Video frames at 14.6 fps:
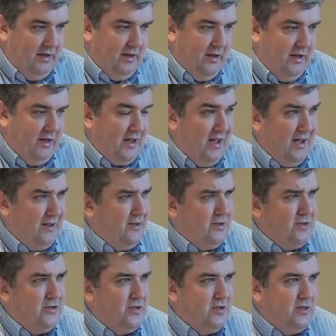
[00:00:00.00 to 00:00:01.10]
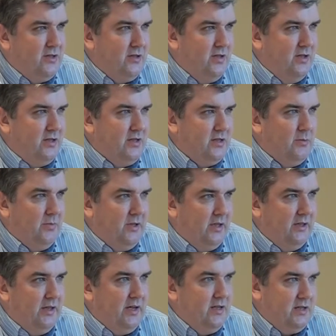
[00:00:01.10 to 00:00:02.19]
Again, it's something
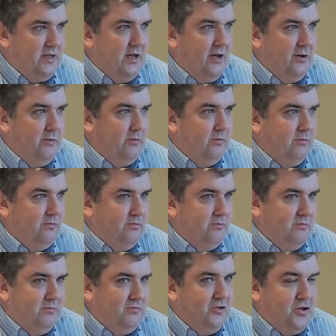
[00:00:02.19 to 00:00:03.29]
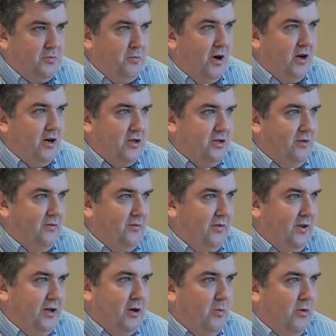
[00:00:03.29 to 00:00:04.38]
that is now just part of
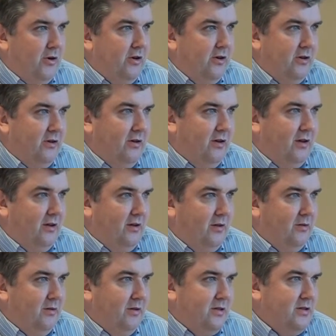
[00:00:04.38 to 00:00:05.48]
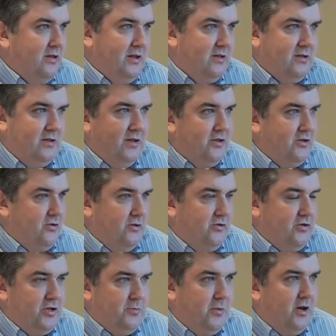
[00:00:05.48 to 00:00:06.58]
Ecoburner. It's
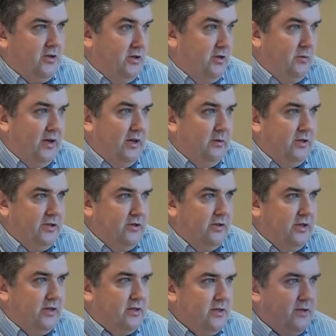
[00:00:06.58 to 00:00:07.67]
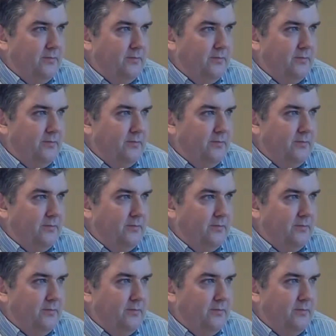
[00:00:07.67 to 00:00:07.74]
just part of the way that we do things.